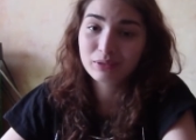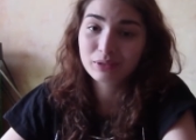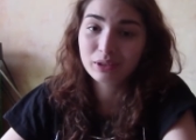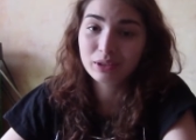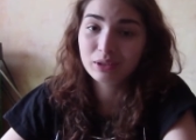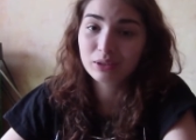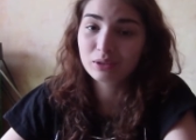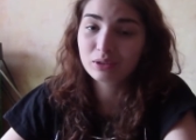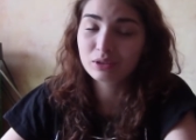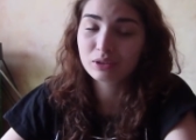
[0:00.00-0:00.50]
for
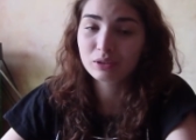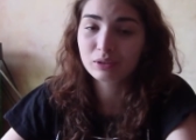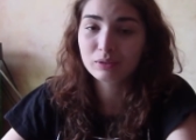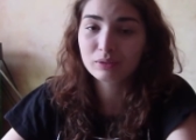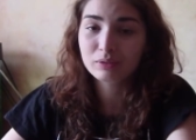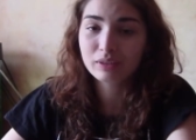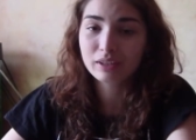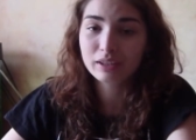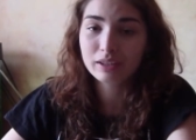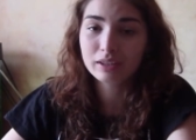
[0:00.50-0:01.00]
you to
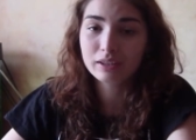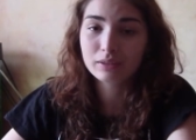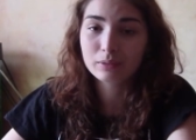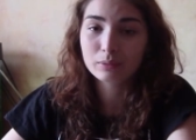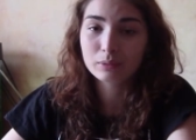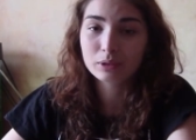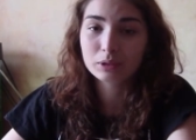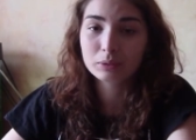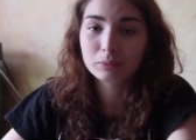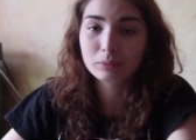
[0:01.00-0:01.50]
find a
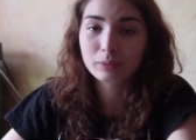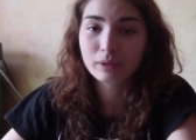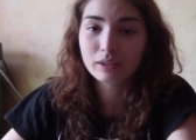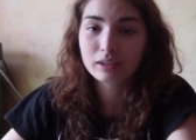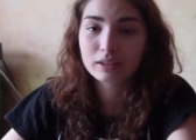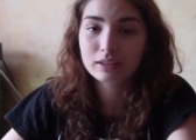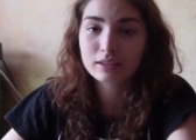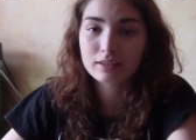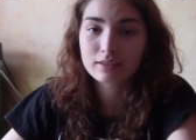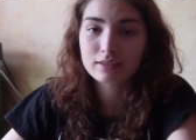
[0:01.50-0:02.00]
room
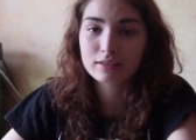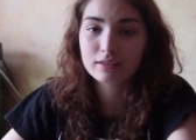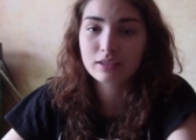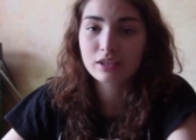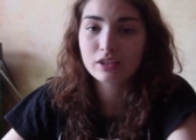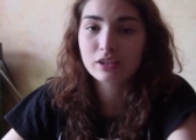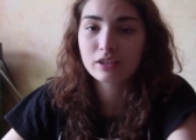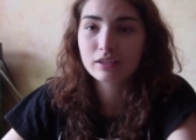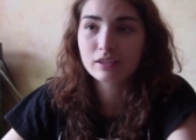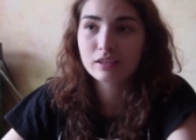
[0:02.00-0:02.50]
with
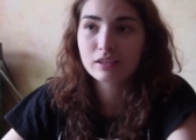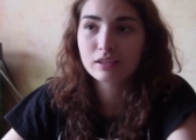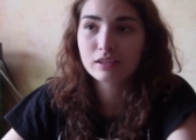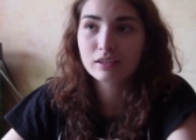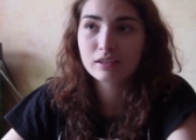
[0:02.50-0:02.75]
SSH. I